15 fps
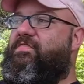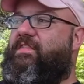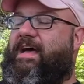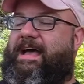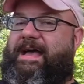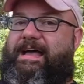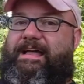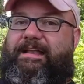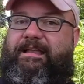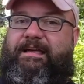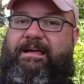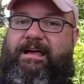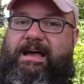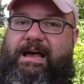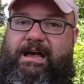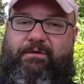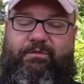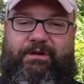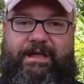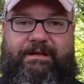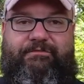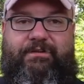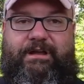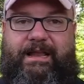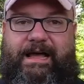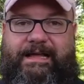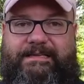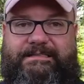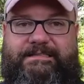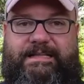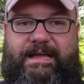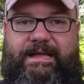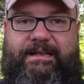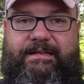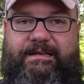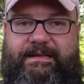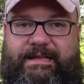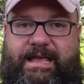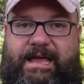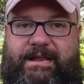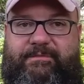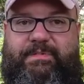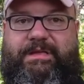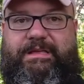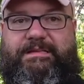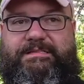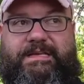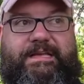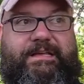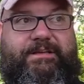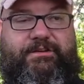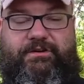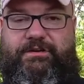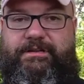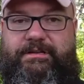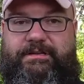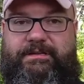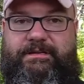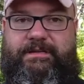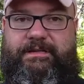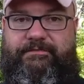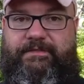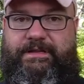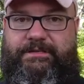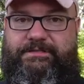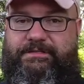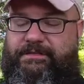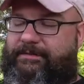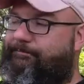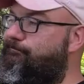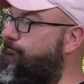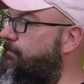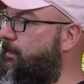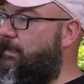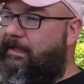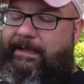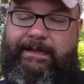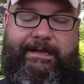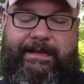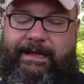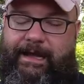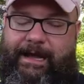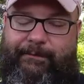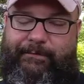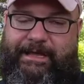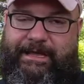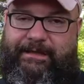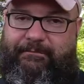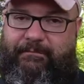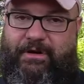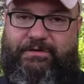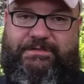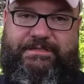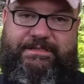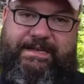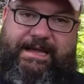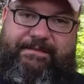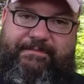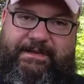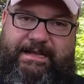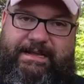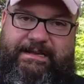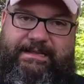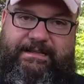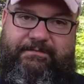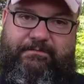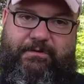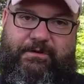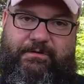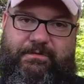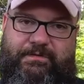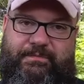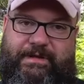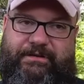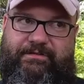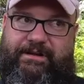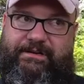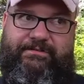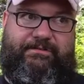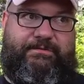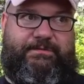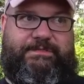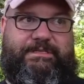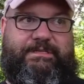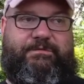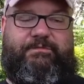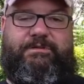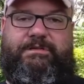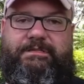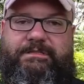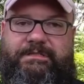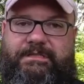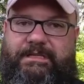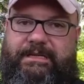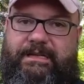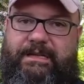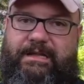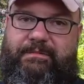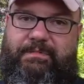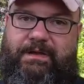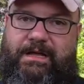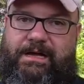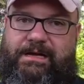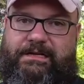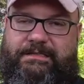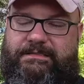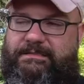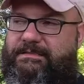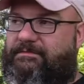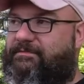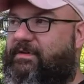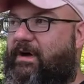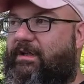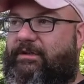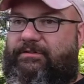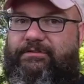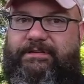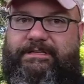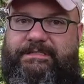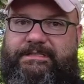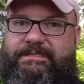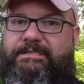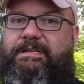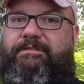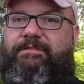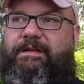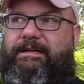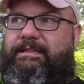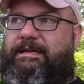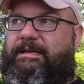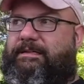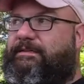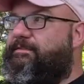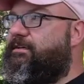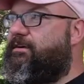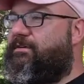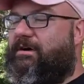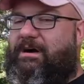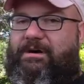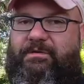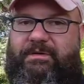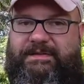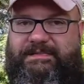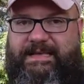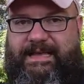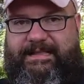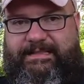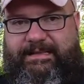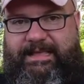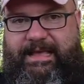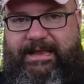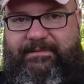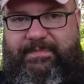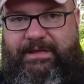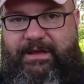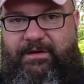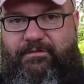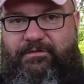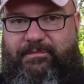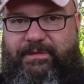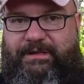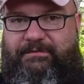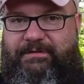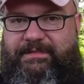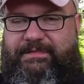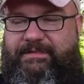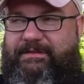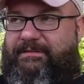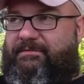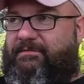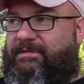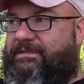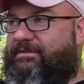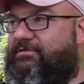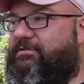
that I would have realized that a canopy is a good invention. I mean, most of the time that I did work with my tractor, it was in the woods, cleaning up logs and fallen trees and stuff like that. So I always had the canopy over me with the with the